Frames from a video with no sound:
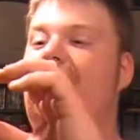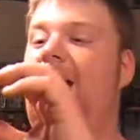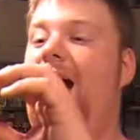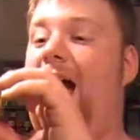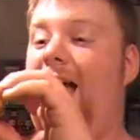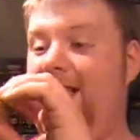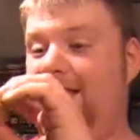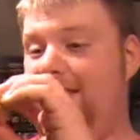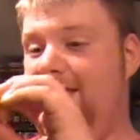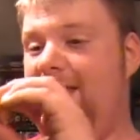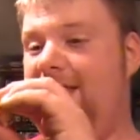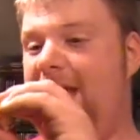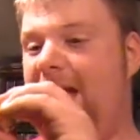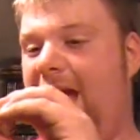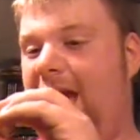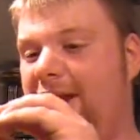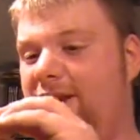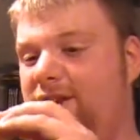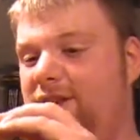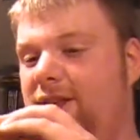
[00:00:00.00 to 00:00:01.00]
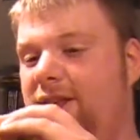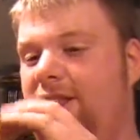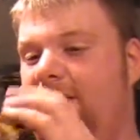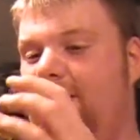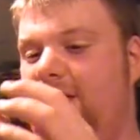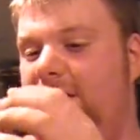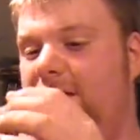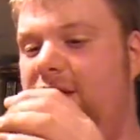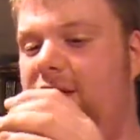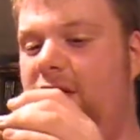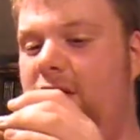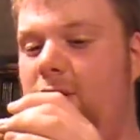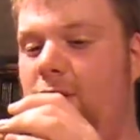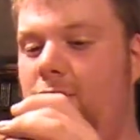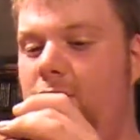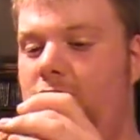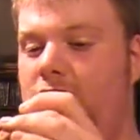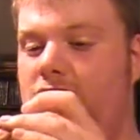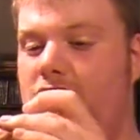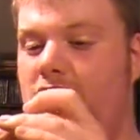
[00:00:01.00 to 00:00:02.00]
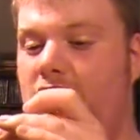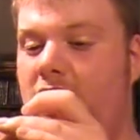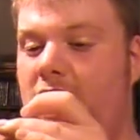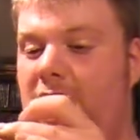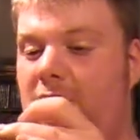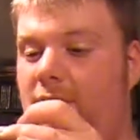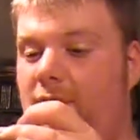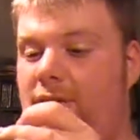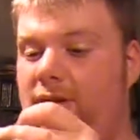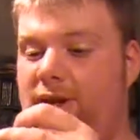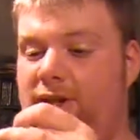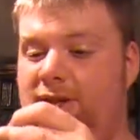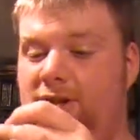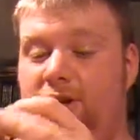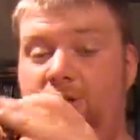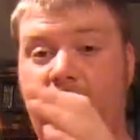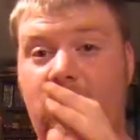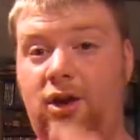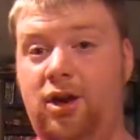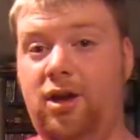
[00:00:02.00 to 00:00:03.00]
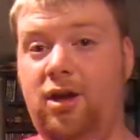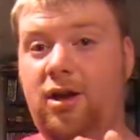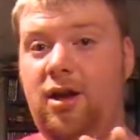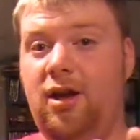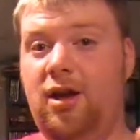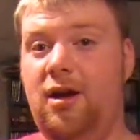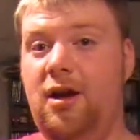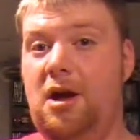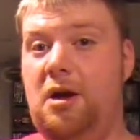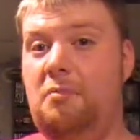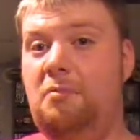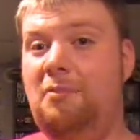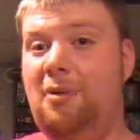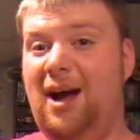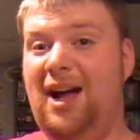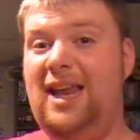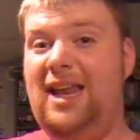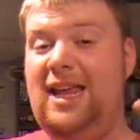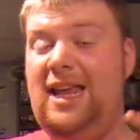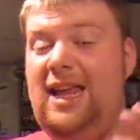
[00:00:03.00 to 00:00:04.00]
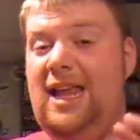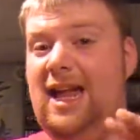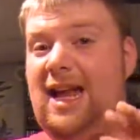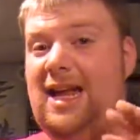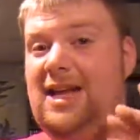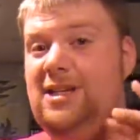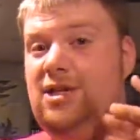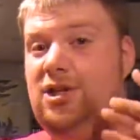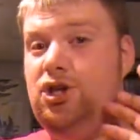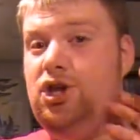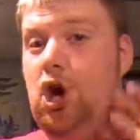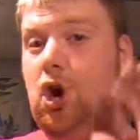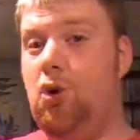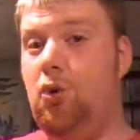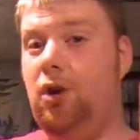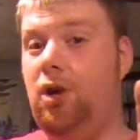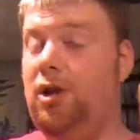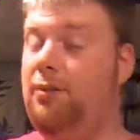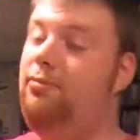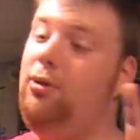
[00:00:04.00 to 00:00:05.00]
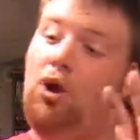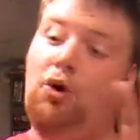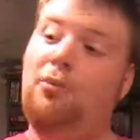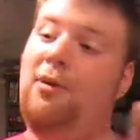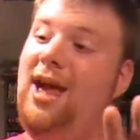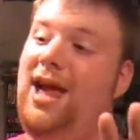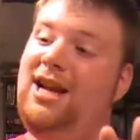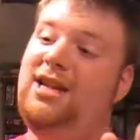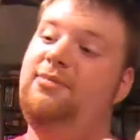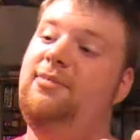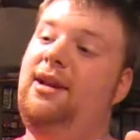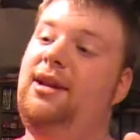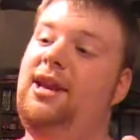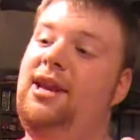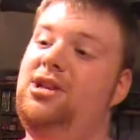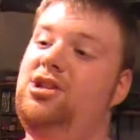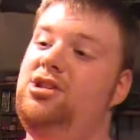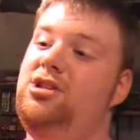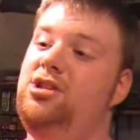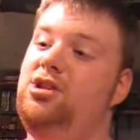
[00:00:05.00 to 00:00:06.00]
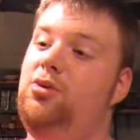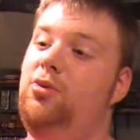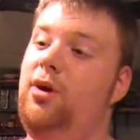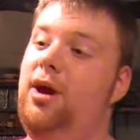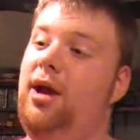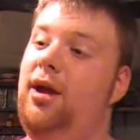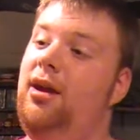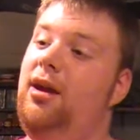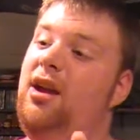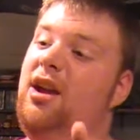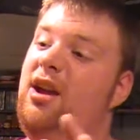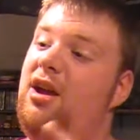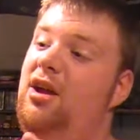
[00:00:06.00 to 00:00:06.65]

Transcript: I didn't actually think he would turn out this good, but he has totally blown my expectations away.